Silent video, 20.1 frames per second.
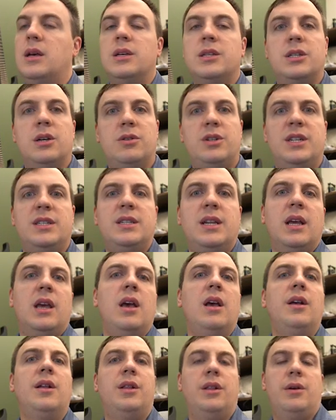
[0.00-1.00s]
So just to
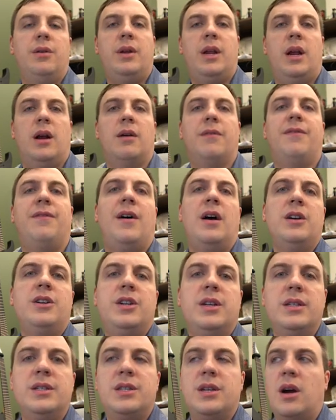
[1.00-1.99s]
conclude here,
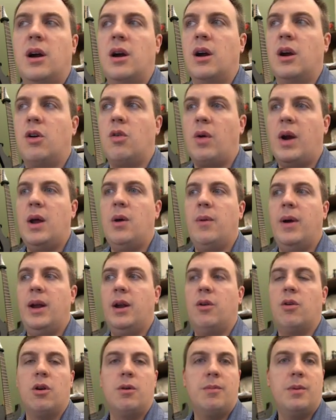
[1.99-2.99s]
functions are a great way
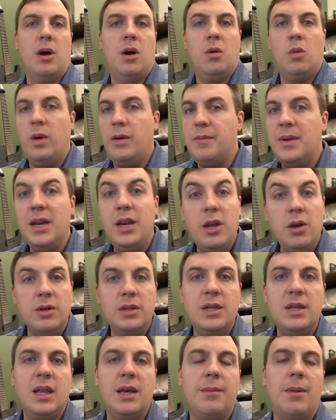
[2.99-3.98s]
to group code. We've been
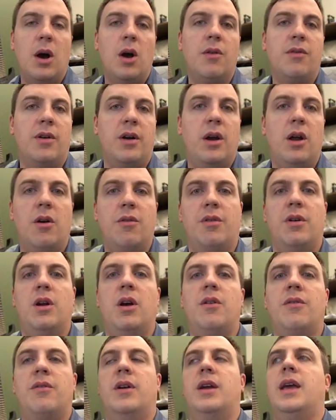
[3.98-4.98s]
using them over and over and
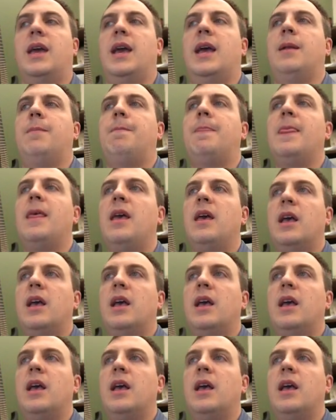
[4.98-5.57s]
over again.